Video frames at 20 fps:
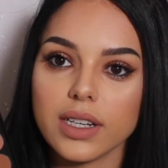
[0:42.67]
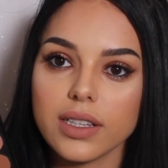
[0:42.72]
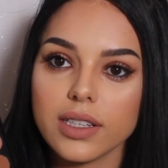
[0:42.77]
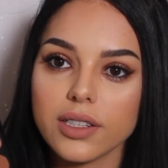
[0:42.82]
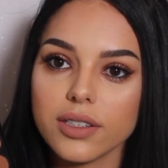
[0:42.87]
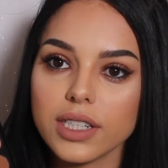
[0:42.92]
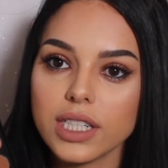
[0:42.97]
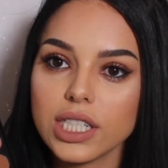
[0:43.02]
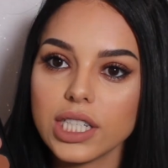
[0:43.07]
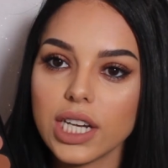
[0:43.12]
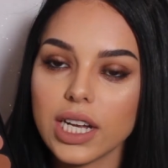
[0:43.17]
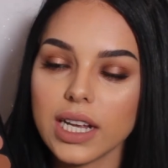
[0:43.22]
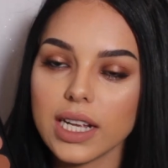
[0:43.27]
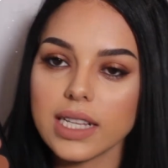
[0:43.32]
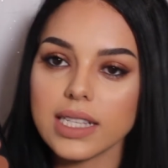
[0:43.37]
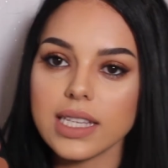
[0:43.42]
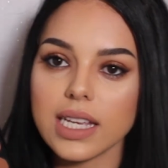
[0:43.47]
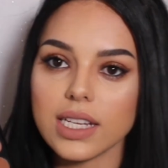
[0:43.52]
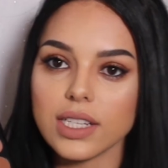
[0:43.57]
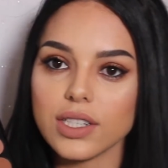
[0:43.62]
glittery
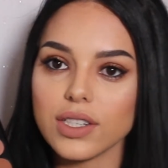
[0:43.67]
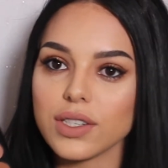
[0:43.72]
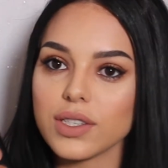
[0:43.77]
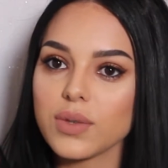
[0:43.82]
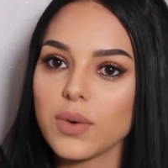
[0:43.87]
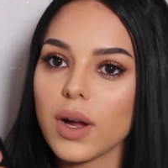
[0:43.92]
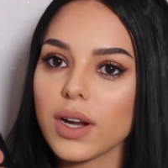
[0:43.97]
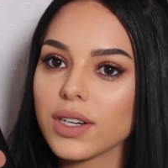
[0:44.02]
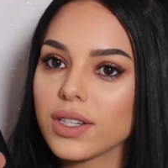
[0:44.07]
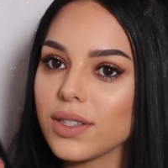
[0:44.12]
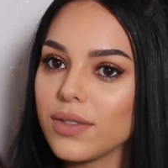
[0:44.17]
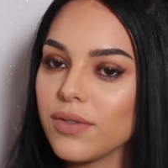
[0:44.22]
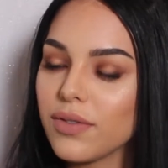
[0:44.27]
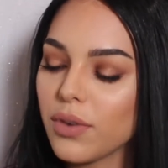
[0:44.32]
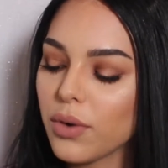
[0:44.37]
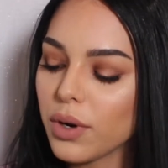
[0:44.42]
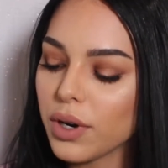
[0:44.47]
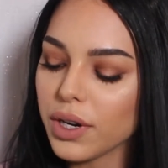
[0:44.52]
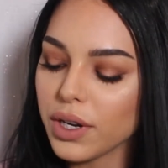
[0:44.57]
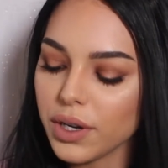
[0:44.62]
shades and just swatch them
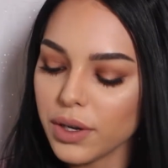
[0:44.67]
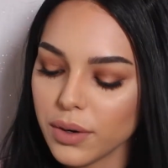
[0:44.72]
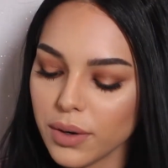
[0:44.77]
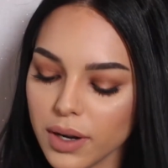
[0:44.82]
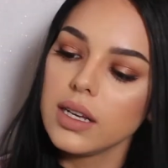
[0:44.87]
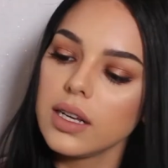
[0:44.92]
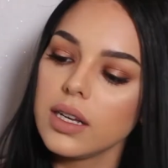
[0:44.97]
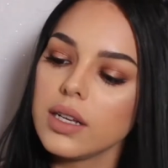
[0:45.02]
for you.